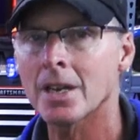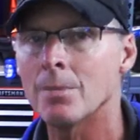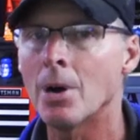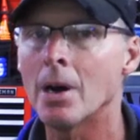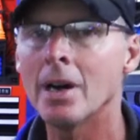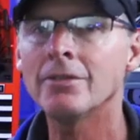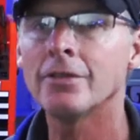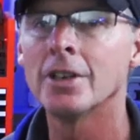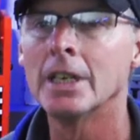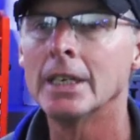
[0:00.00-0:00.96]
to come
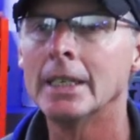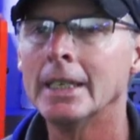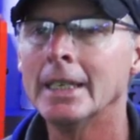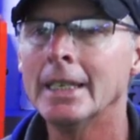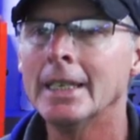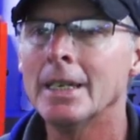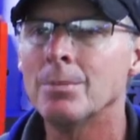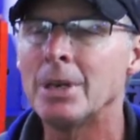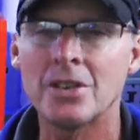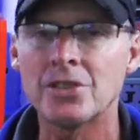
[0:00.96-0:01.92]
off,
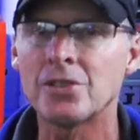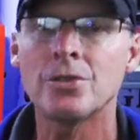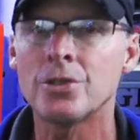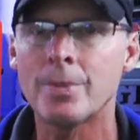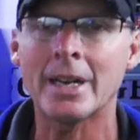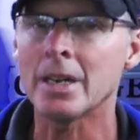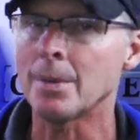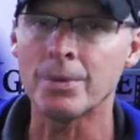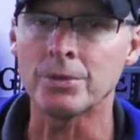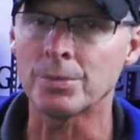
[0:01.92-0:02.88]
because as soon as you back
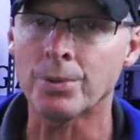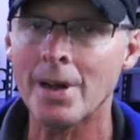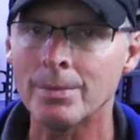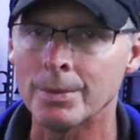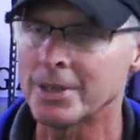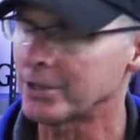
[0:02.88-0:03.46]
up, it was a problem.